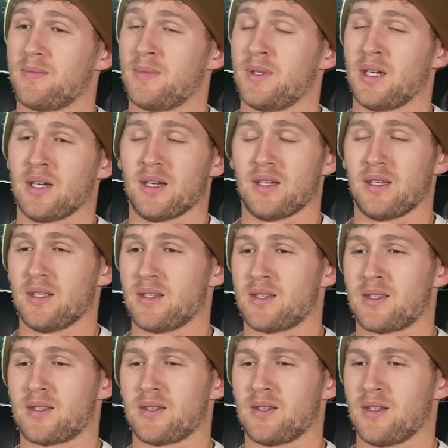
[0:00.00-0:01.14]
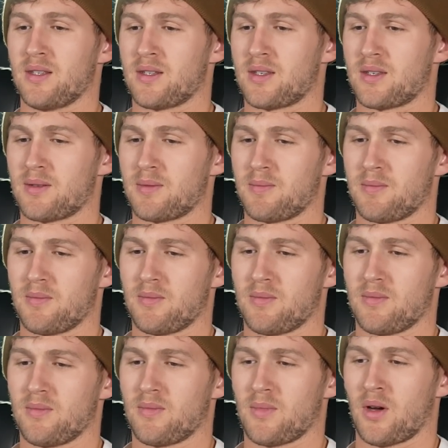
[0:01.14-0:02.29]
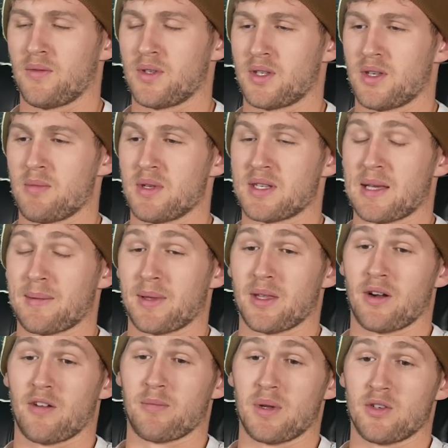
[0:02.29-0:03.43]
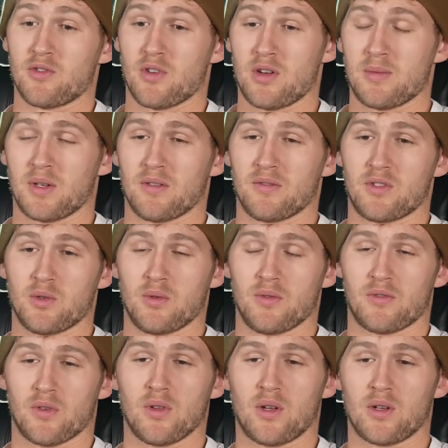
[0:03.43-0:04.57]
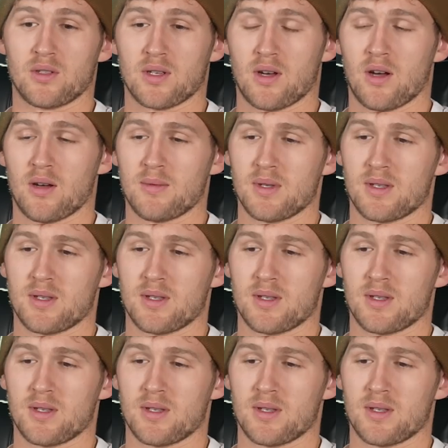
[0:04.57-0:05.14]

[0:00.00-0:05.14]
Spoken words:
it's obviously been something that I've been dreaming of doing for a long time,